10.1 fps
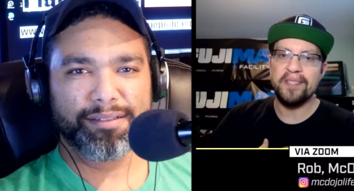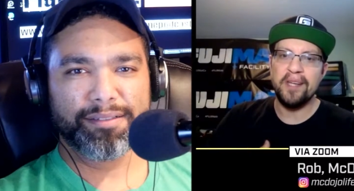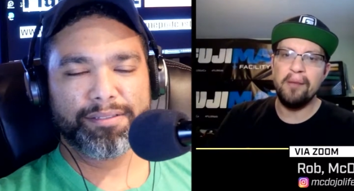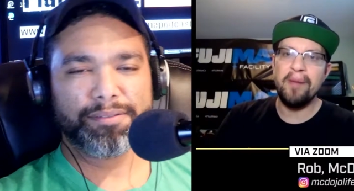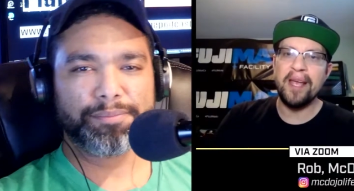Speaker 1: by the
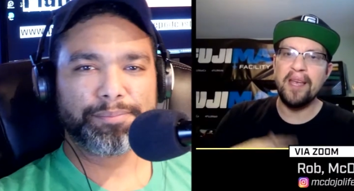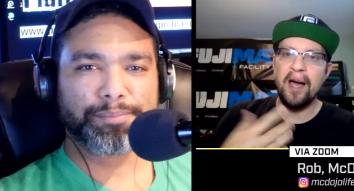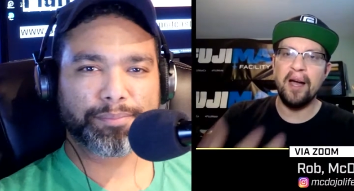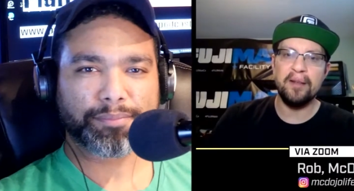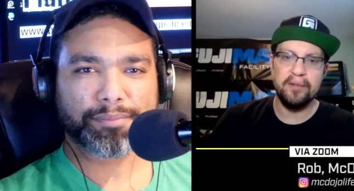time I
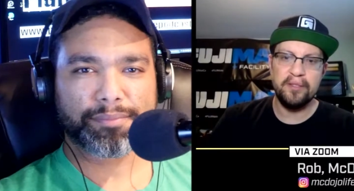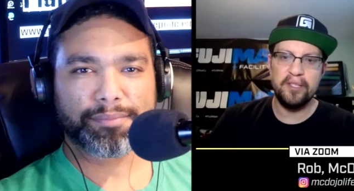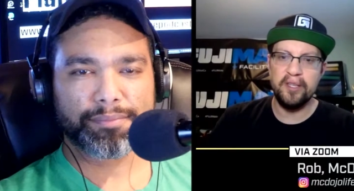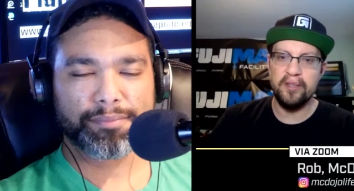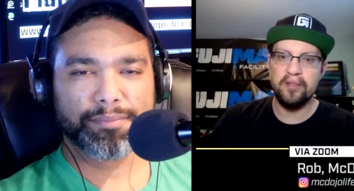got
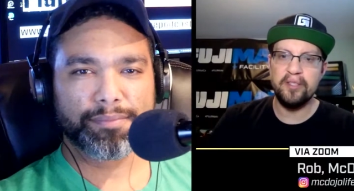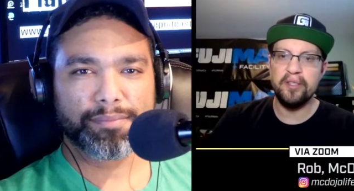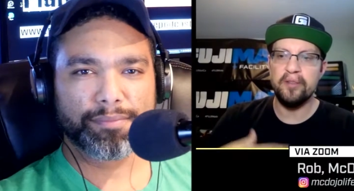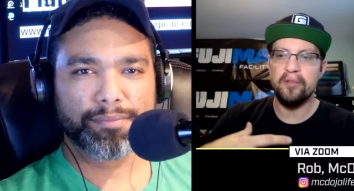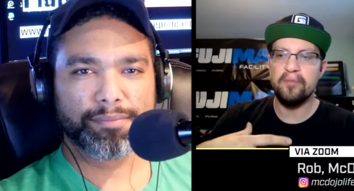to
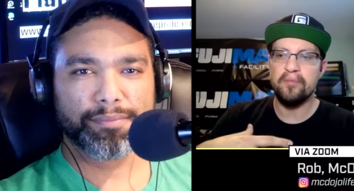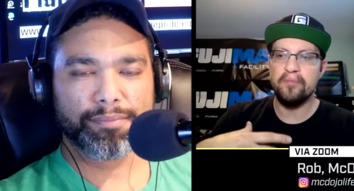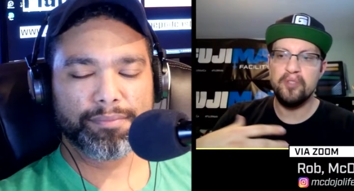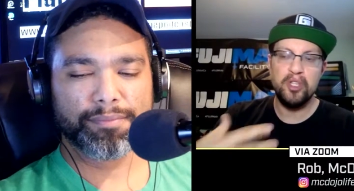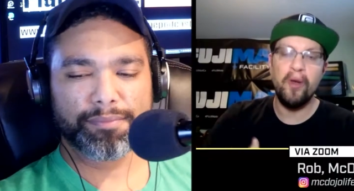to
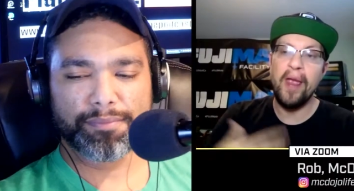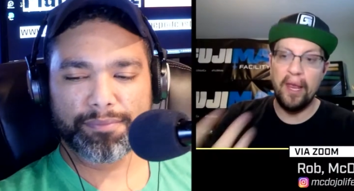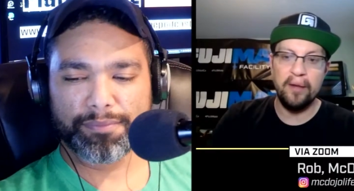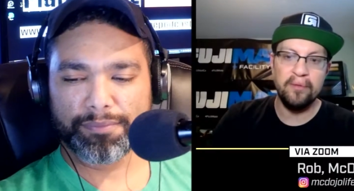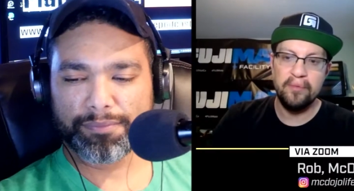
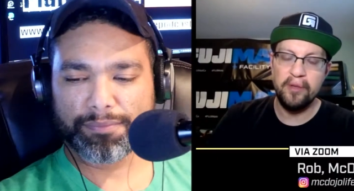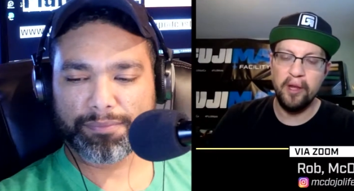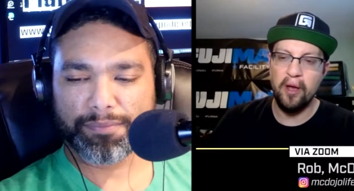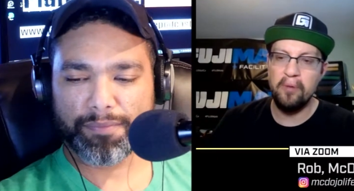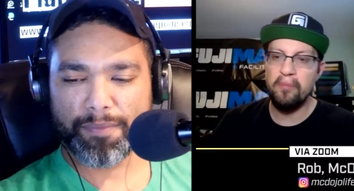train, you
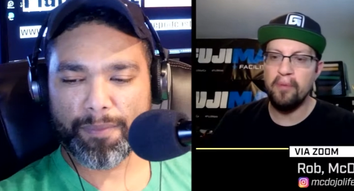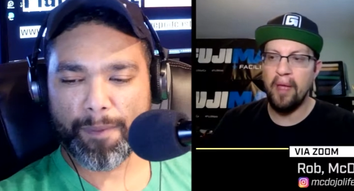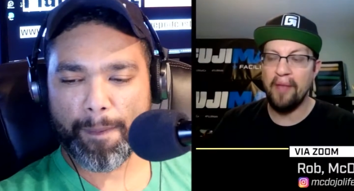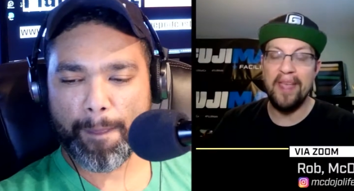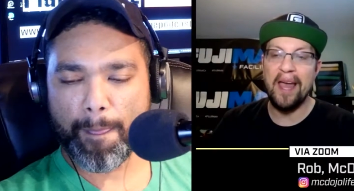know,
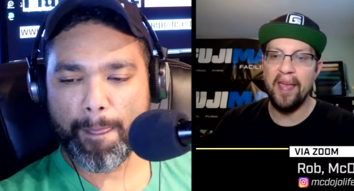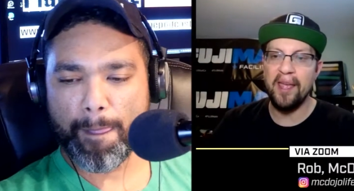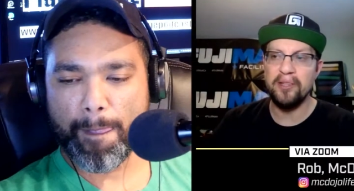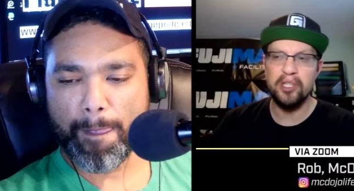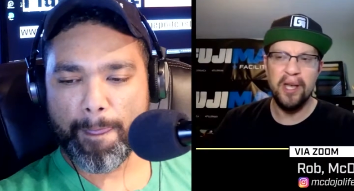at that
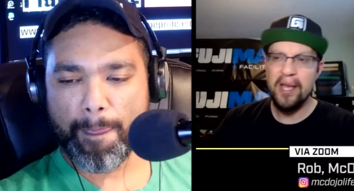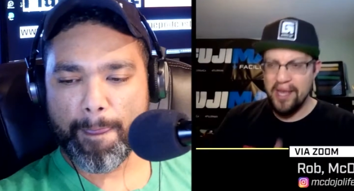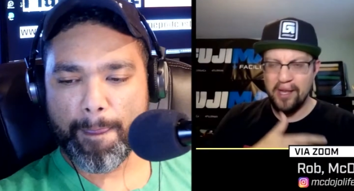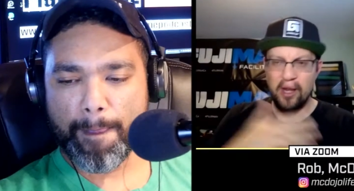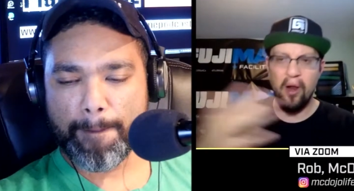age,
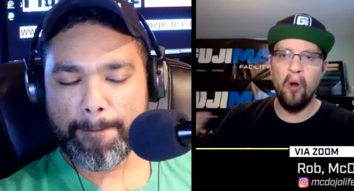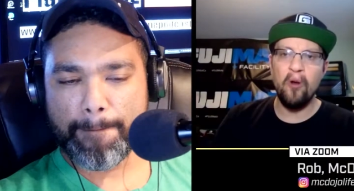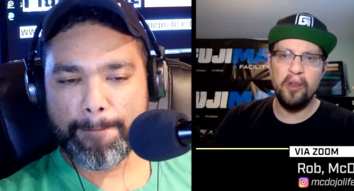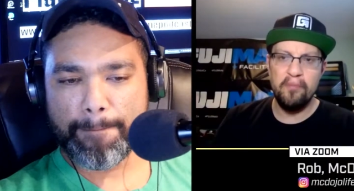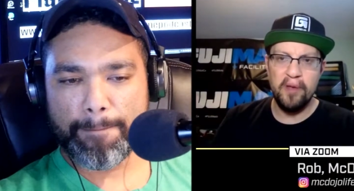it had
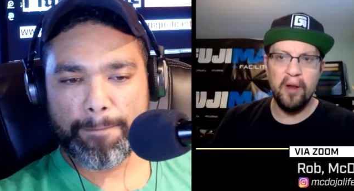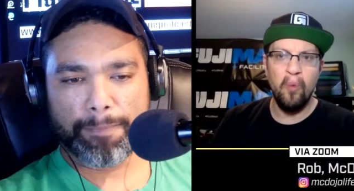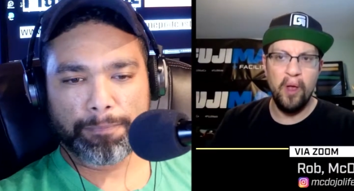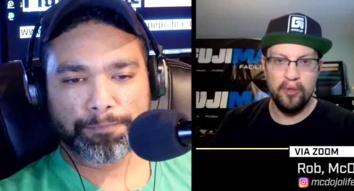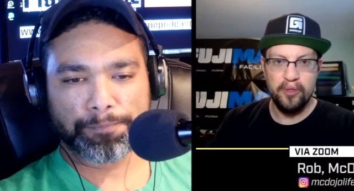already been a
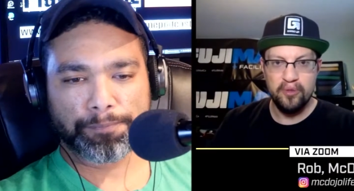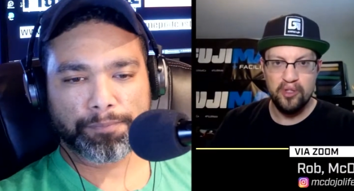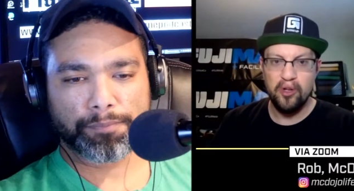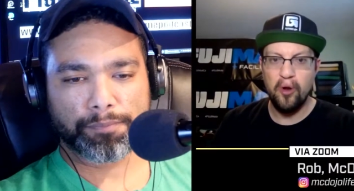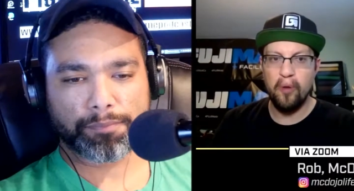well
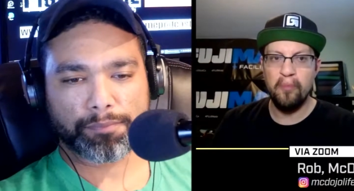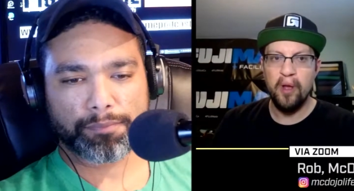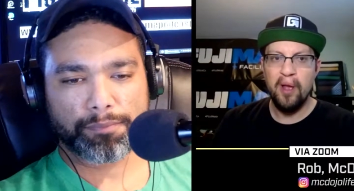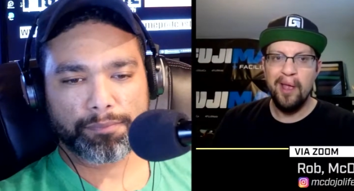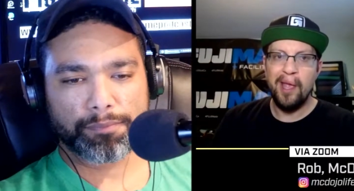used term.
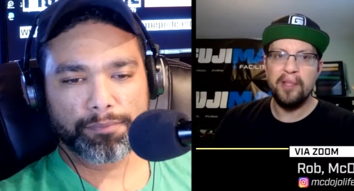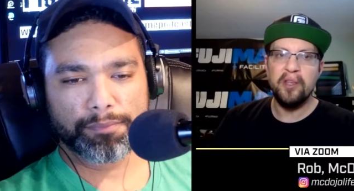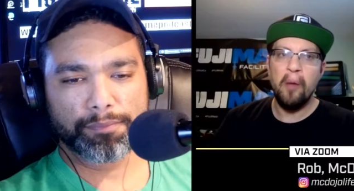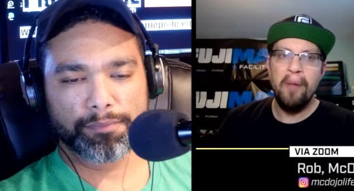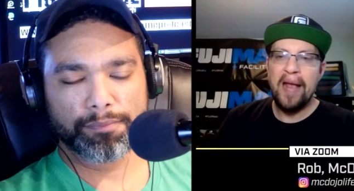And you
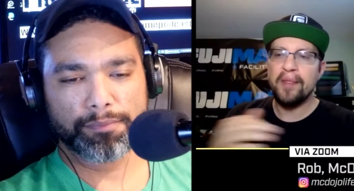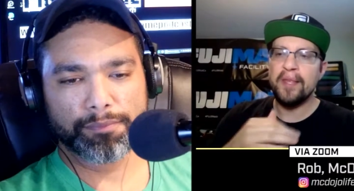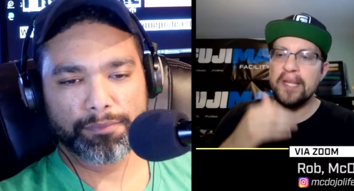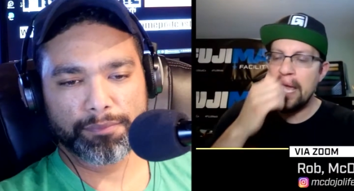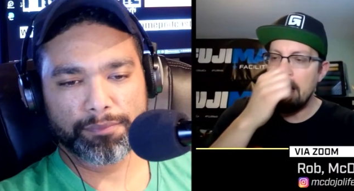know, back in
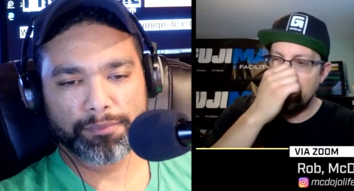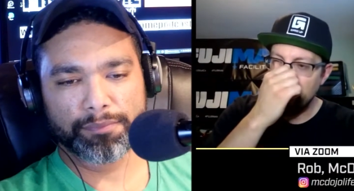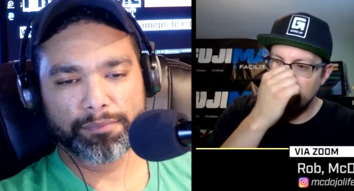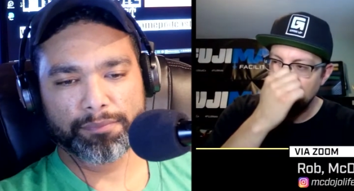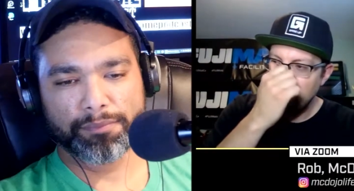the
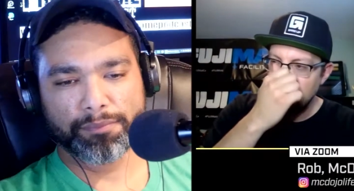day,